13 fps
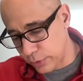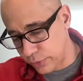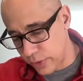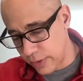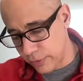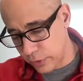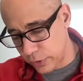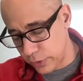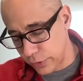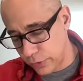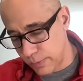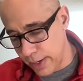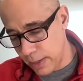
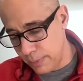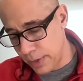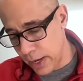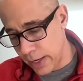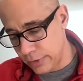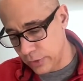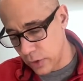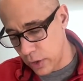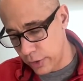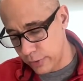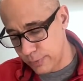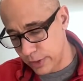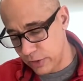Retrievers made up 9
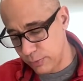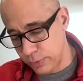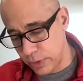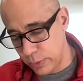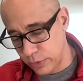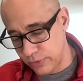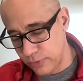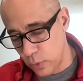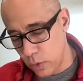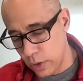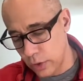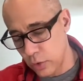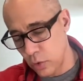dogs. Mixed breed was
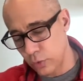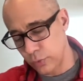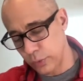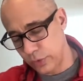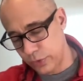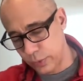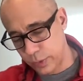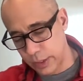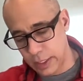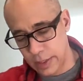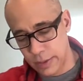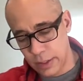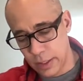4. Golden was
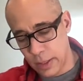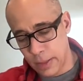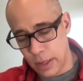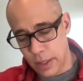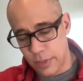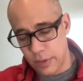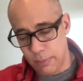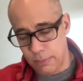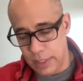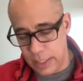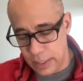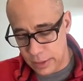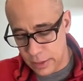3. The
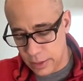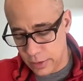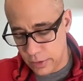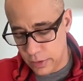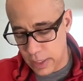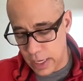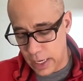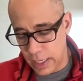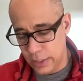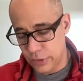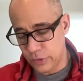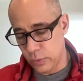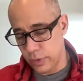mean
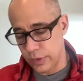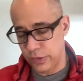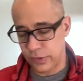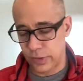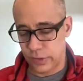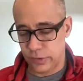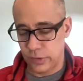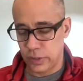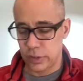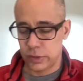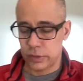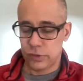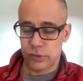age was 6
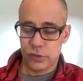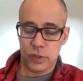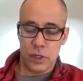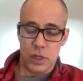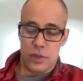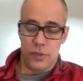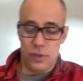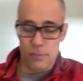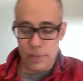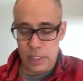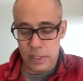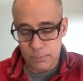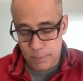years. The
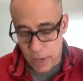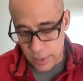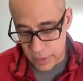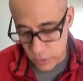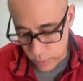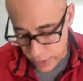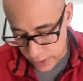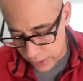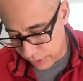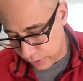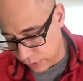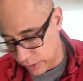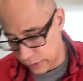mean body weight,
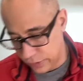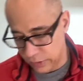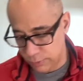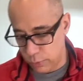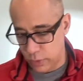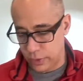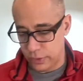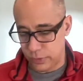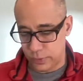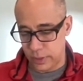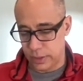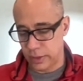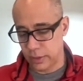
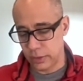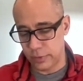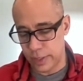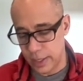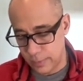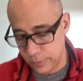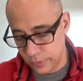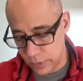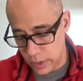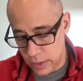36.3 kilograms.